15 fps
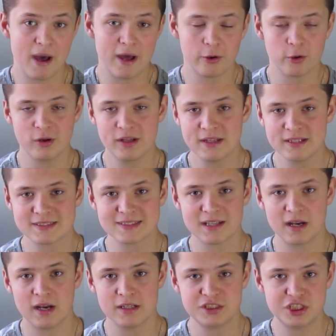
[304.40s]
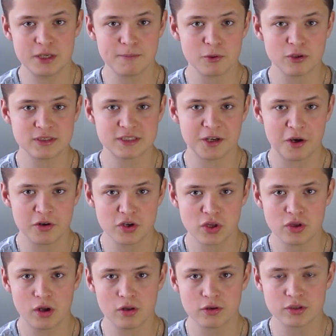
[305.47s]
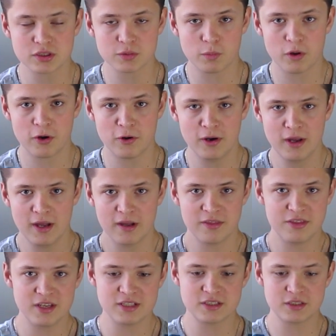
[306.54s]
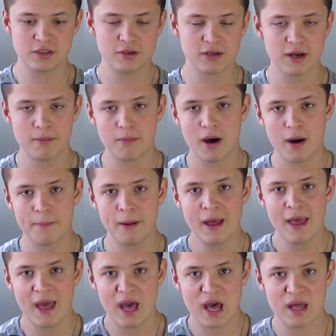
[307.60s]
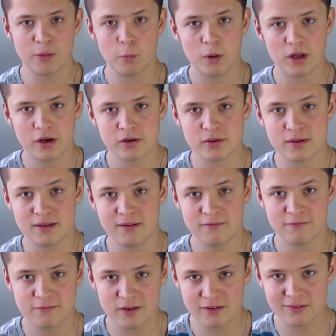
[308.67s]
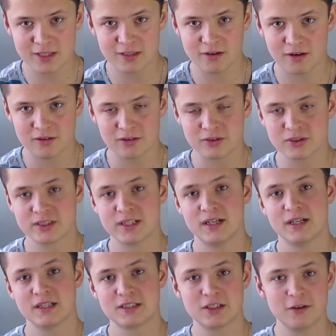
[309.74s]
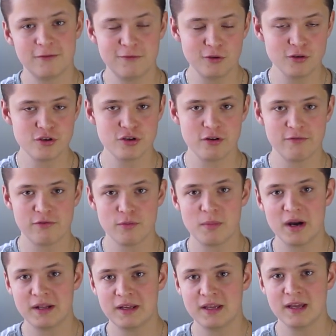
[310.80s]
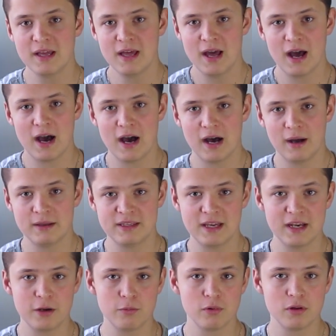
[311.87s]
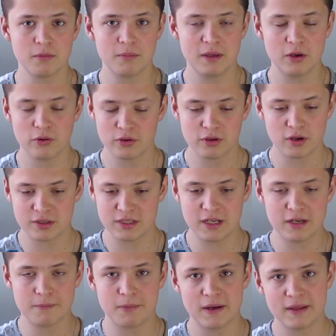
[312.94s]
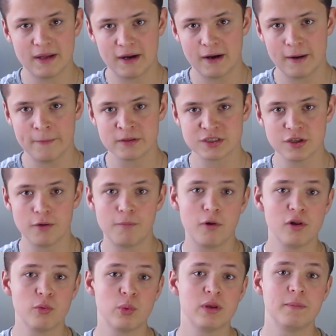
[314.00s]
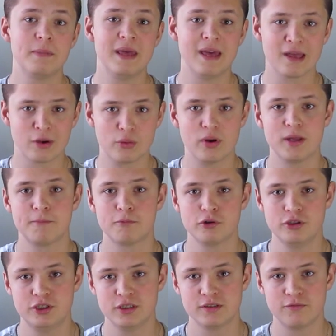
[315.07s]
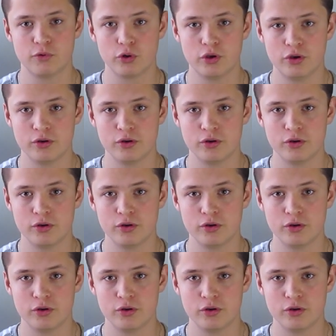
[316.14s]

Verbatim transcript: better, and it's uh, cheaper, it's $100 where these two come up at $150. Uh, so if you're short for money, uh, Yeti will be, or not Yeti, but Snowball will be a great purchase for